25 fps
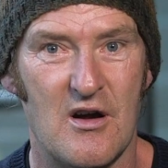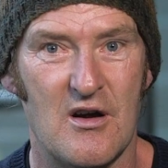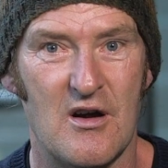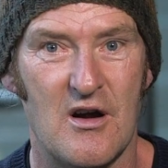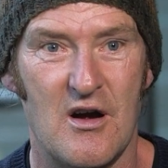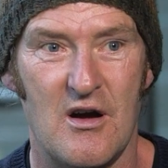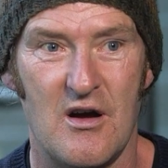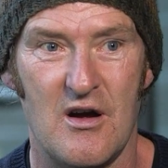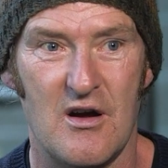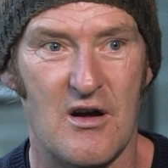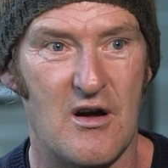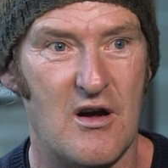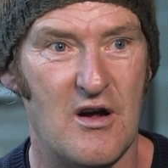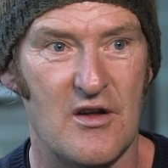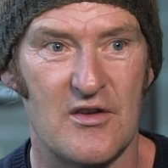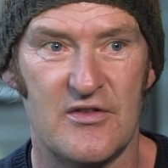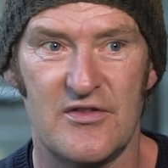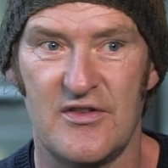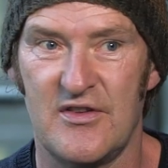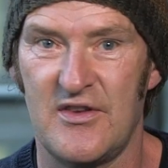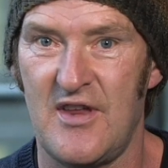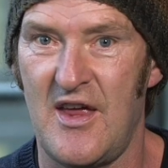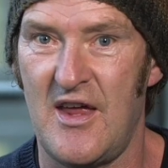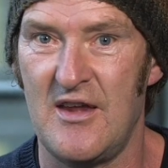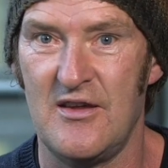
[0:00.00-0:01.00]
are, are, are
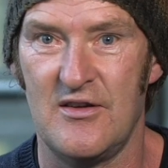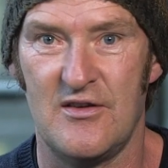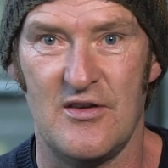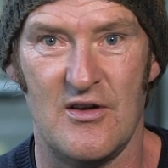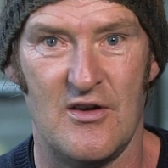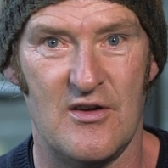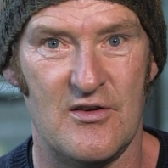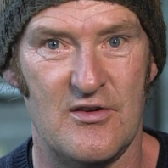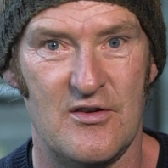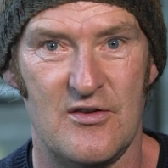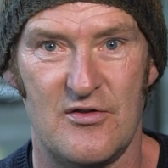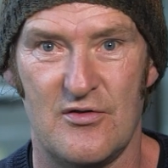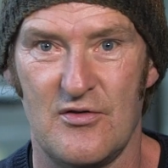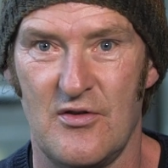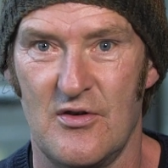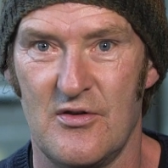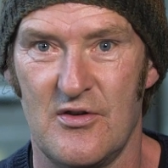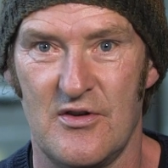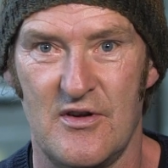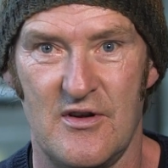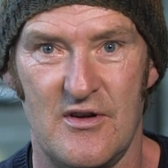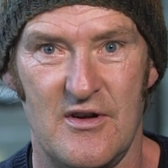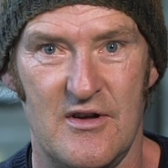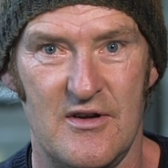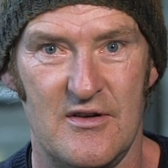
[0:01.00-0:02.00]
10 times
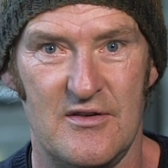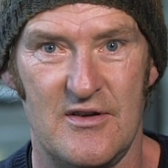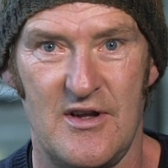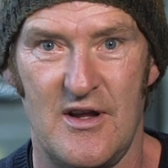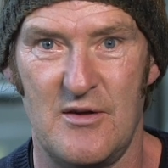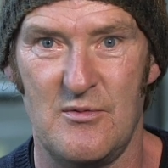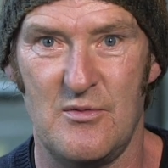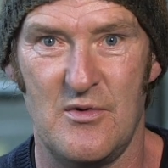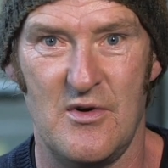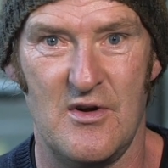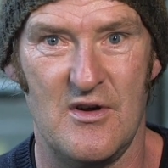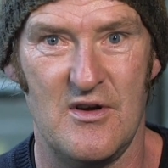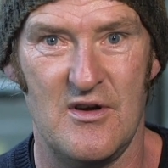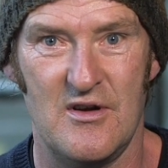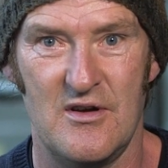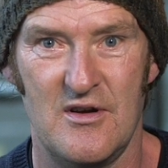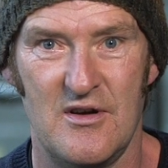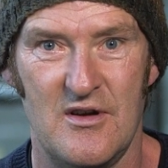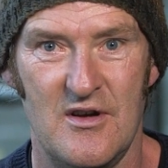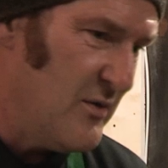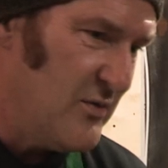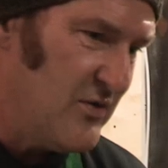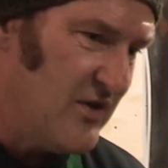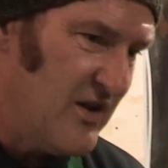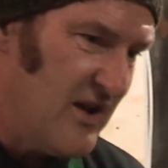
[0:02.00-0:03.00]
stronger than they were.
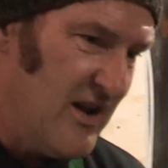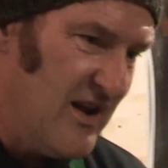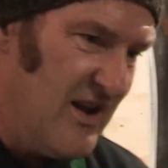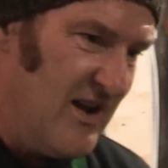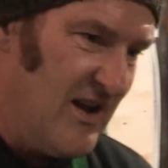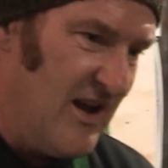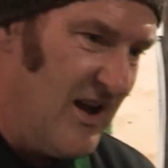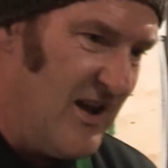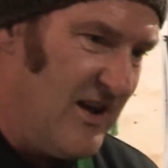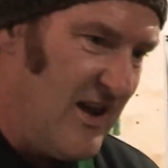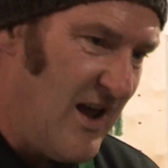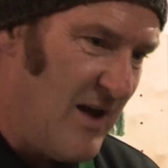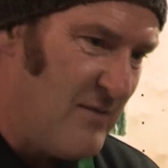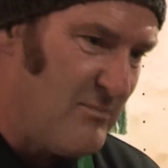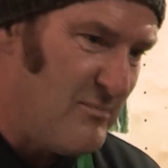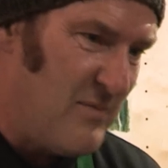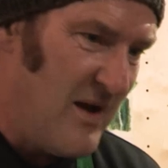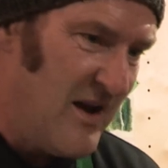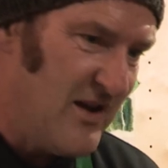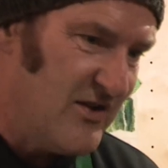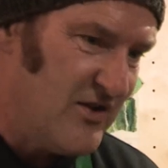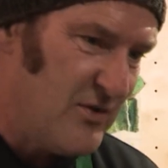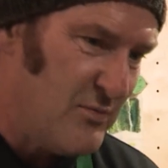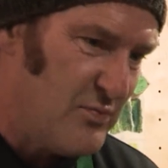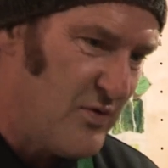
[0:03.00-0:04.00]
I'm learning
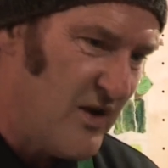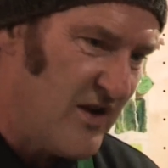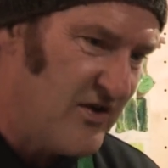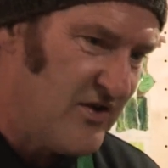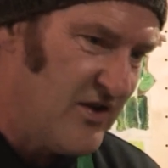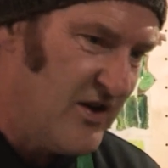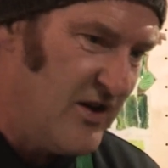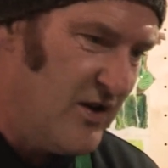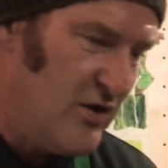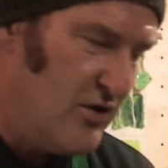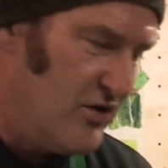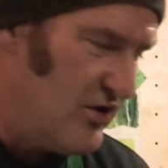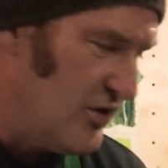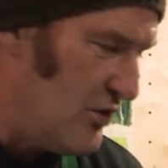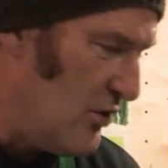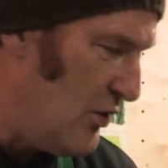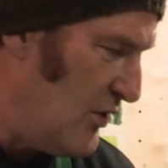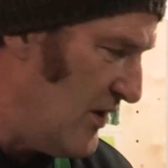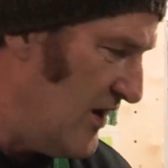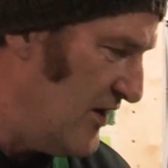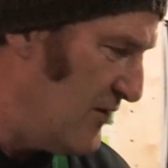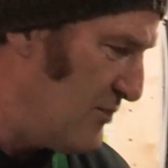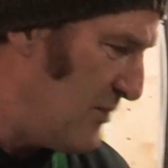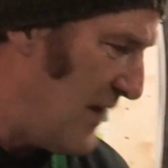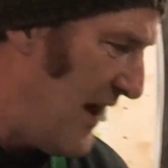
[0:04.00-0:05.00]
to use my voice
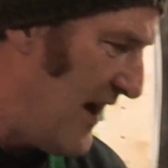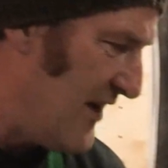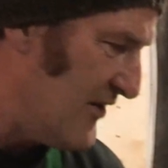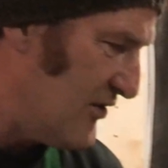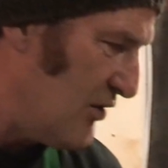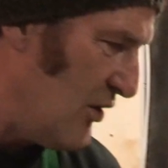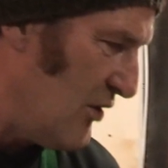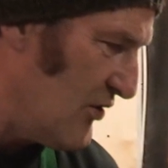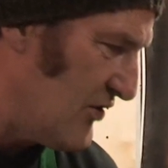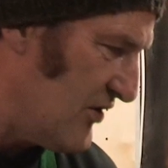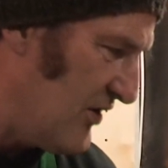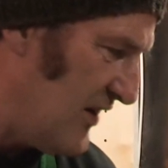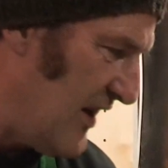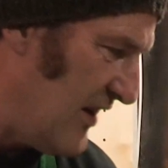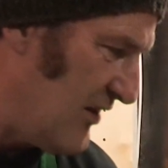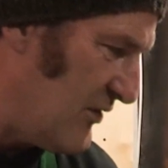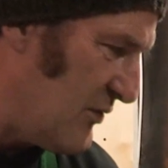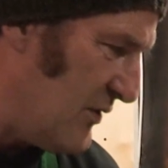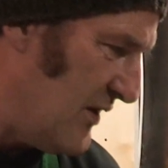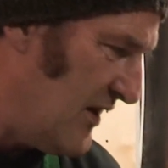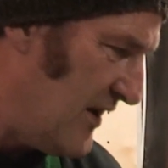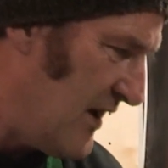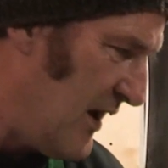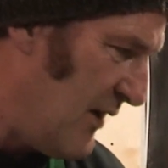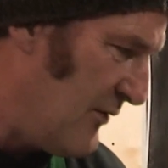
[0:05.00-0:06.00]
a lot more than, than
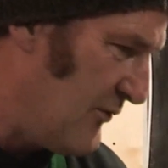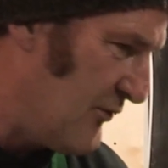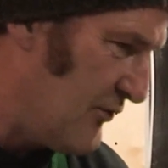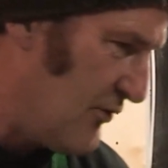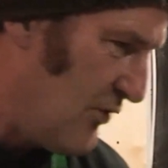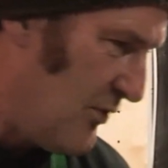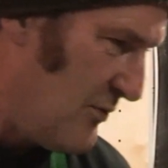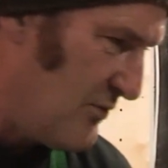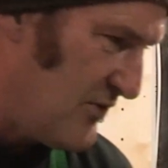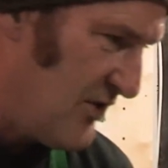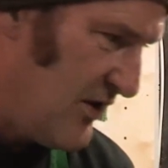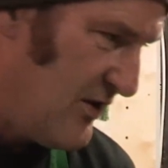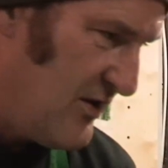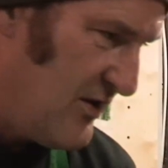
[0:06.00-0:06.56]
I expected.